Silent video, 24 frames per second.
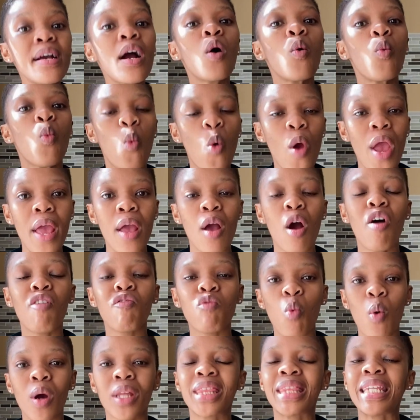aware of
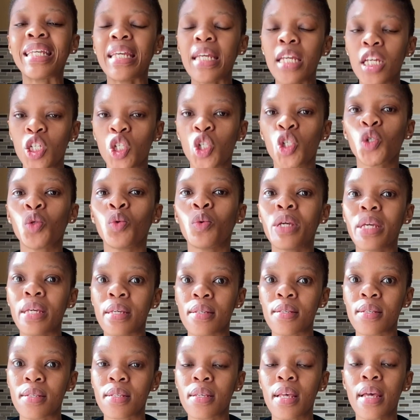what the issue
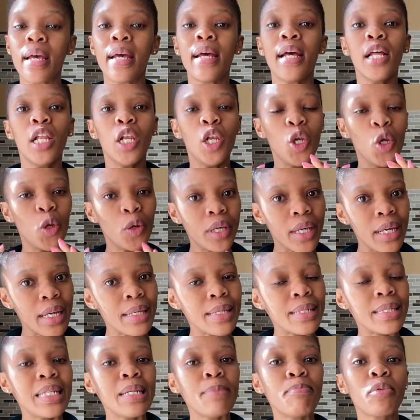is, looking
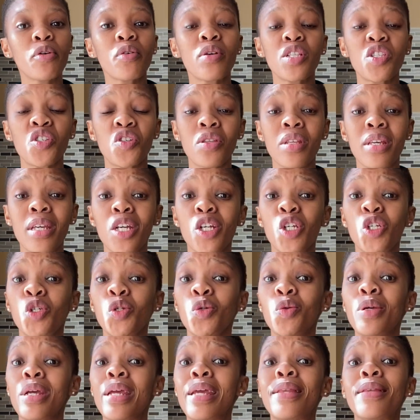deeper into the
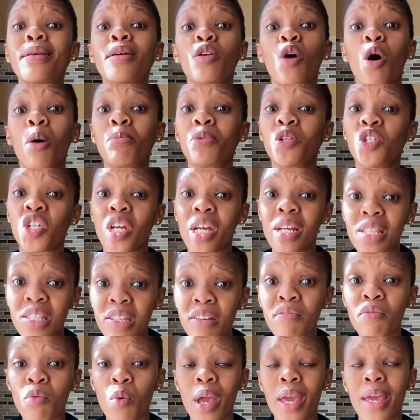issue in an objective
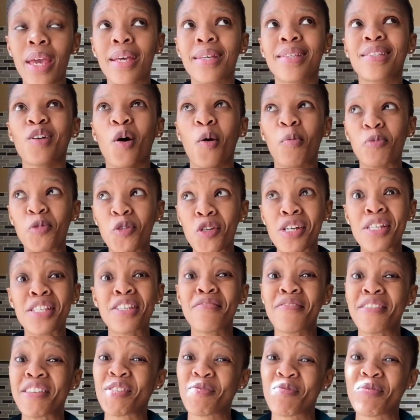way, as objective
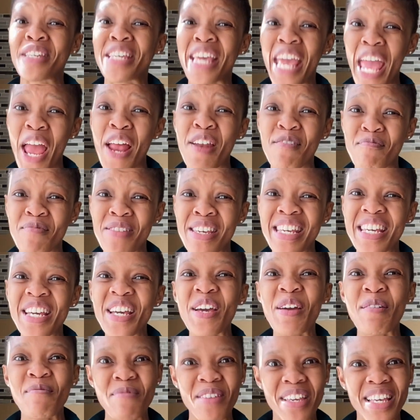as we can be,
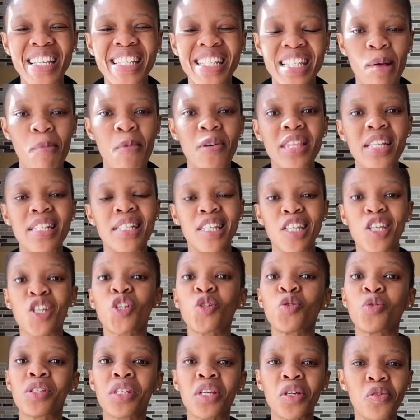because some of these
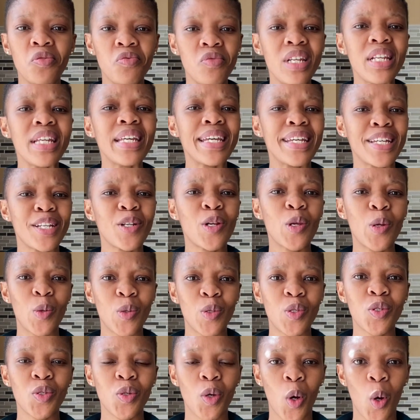issues can really hit close
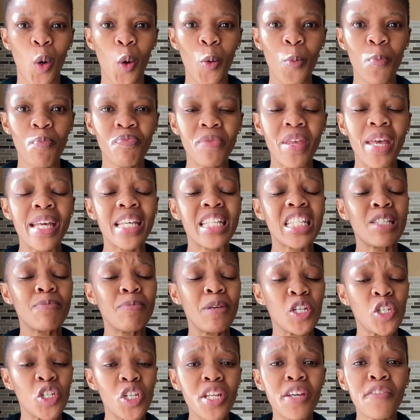to home,
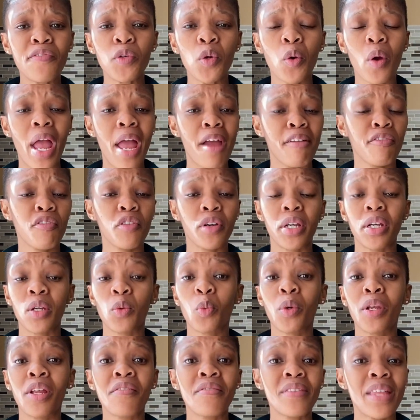especially if you're African,
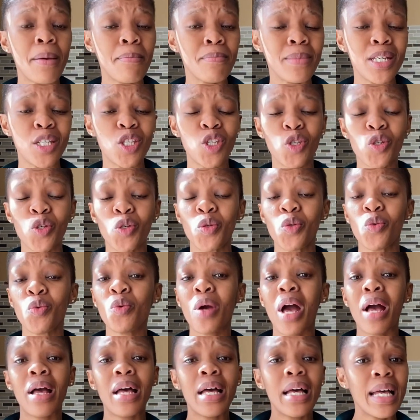whatever that means to you.
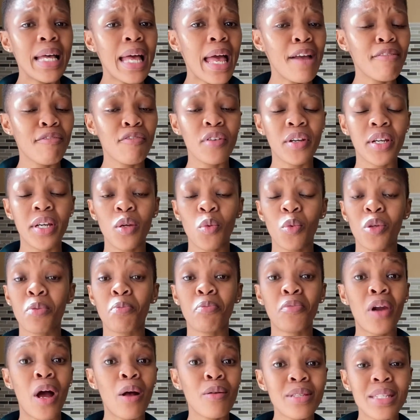African with
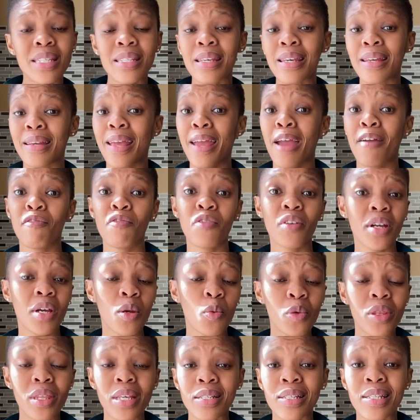brown skin, African
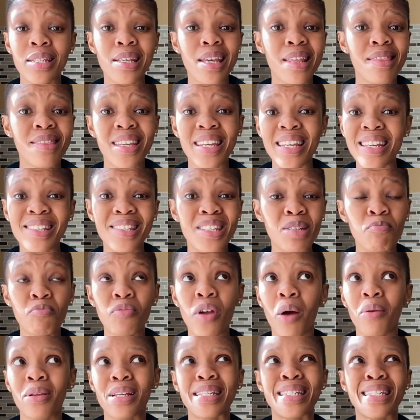with skin that isn't
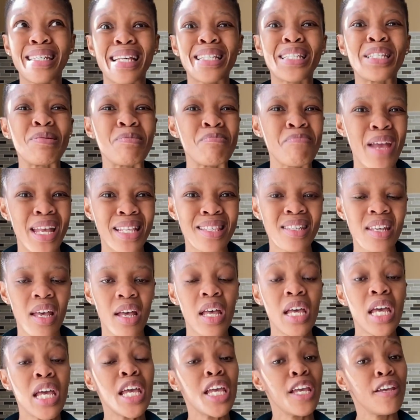brown, it doesn't matter.
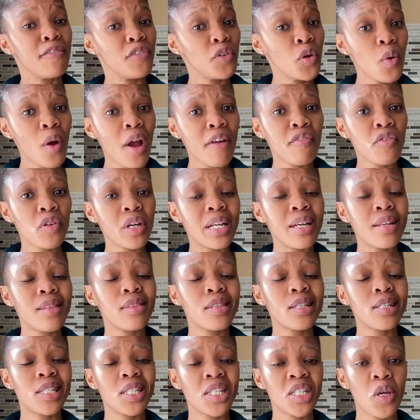If you're African,
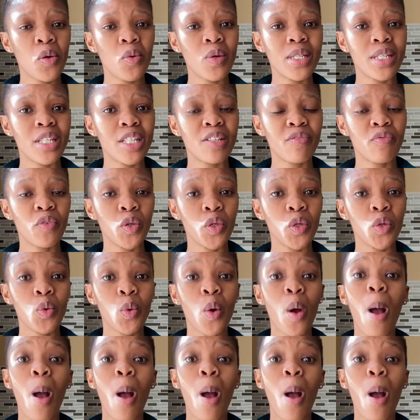this series is for you.